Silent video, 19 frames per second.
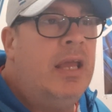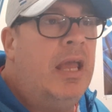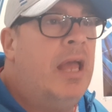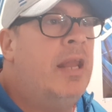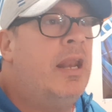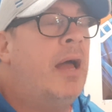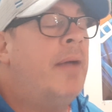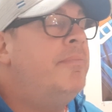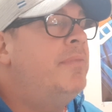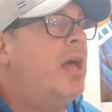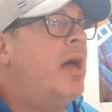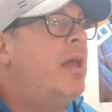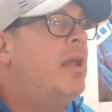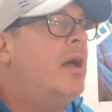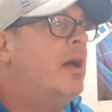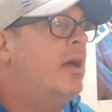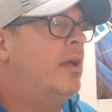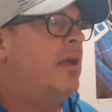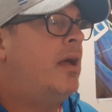And I'm
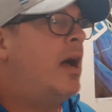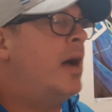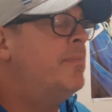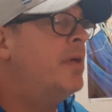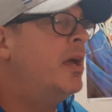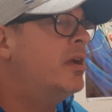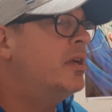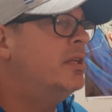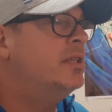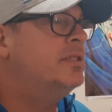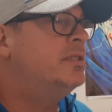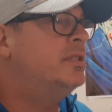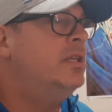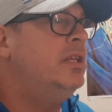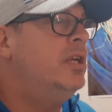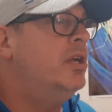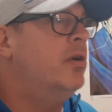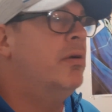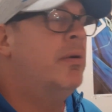not going to
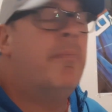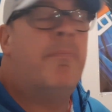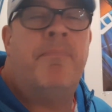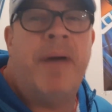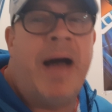sit here and